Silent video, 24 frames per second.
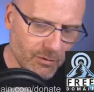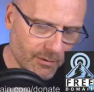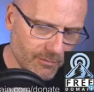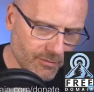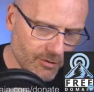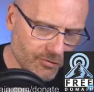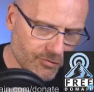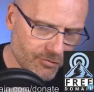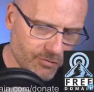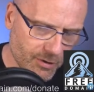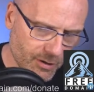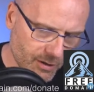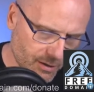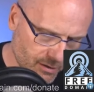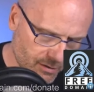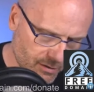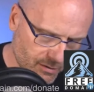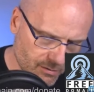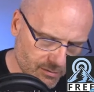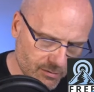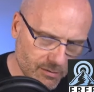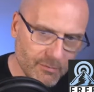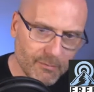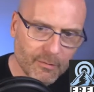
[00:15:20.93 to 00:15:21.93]
I'm going to try.
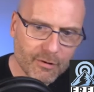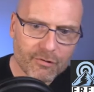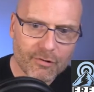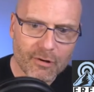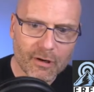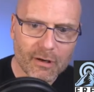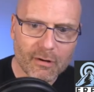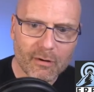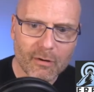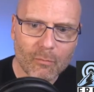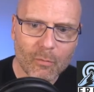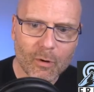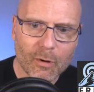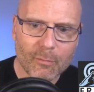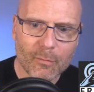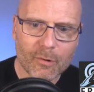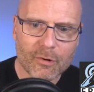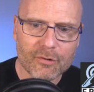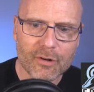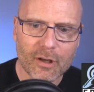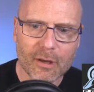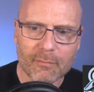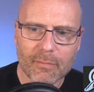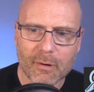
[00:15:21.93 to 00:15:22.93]
Let me try it one
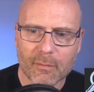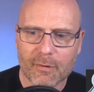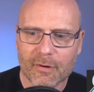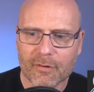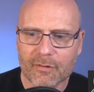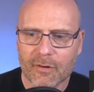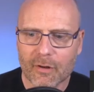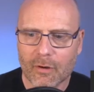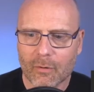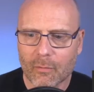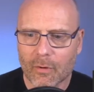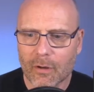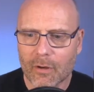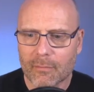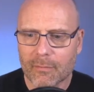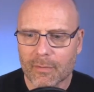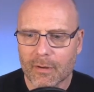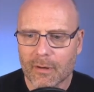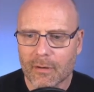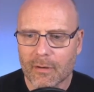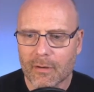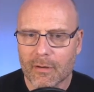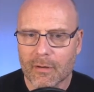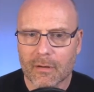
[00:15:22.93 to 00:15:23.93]
more time. Probably isn't going to work,
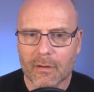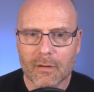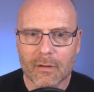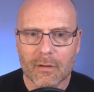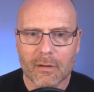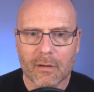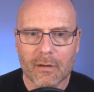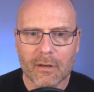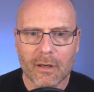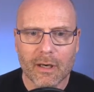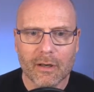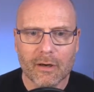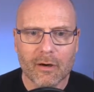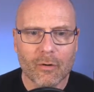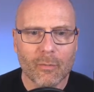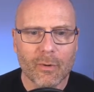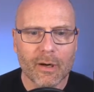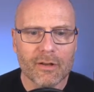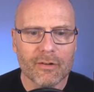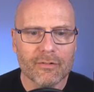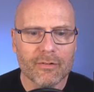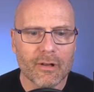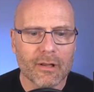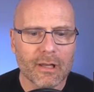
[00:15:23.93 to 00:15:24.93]
but I don't know
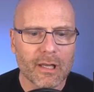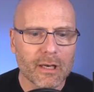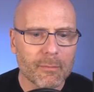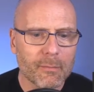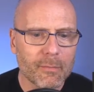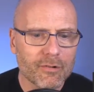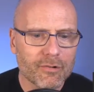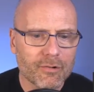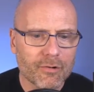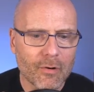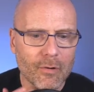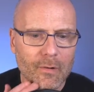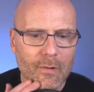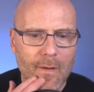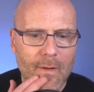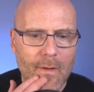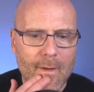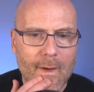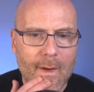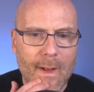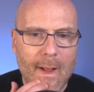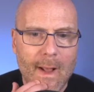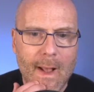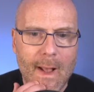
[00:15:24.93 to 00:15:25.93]
why it's not letting me scroll
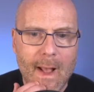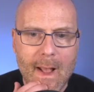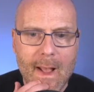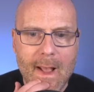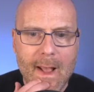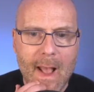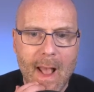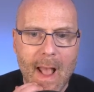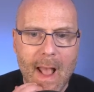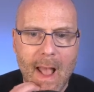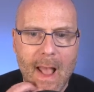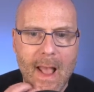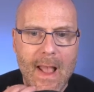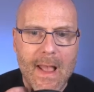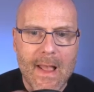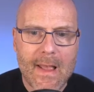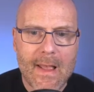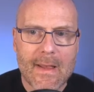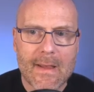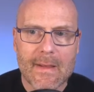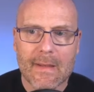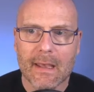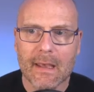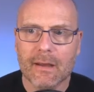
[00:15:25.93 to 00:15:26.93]
here.
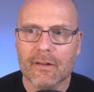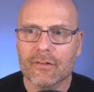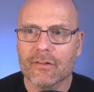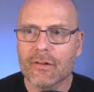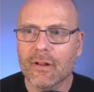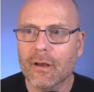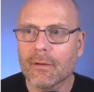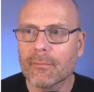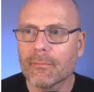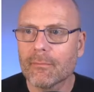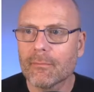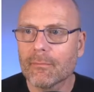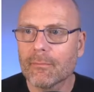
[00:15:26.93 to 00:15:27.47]
Yeah, it's not.